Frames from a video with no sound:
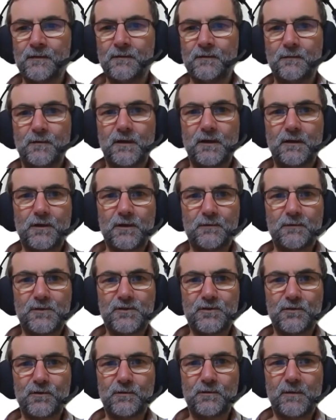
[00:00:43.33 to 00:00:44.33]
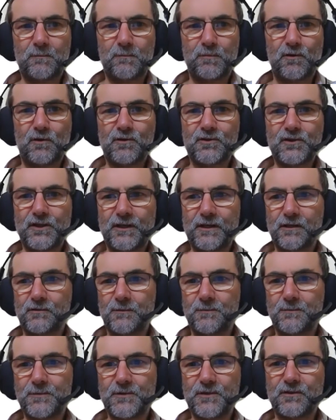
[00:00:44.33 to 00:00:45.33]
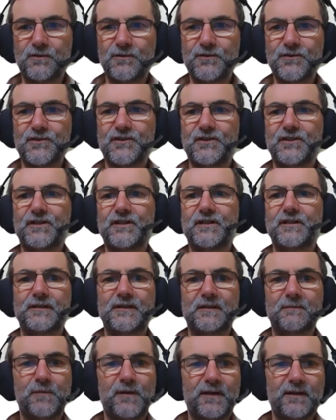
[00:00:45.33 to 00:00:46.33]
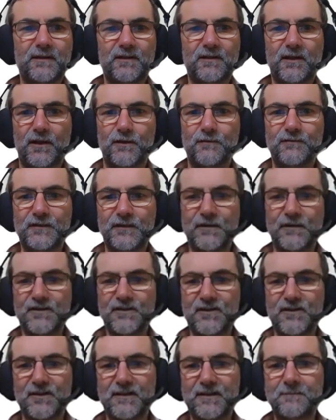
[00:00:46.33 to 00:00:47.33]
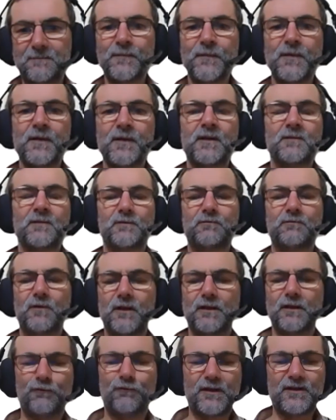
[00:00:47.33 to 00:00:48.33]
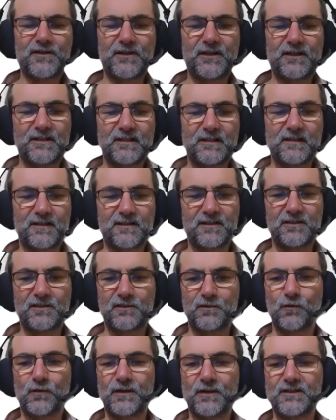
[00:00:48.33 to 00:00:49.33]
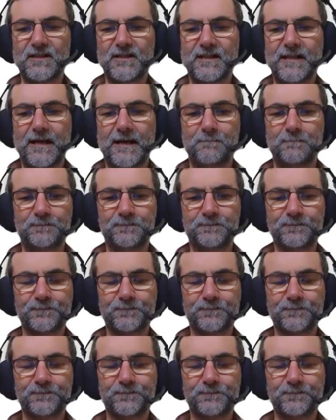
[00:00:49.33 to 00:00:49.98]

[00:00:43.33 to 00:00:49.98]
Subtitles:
We're going to be talking about blockchain and cryptocurrency and the impact of COVID-19. It's been really fascinating, actually, talking to them,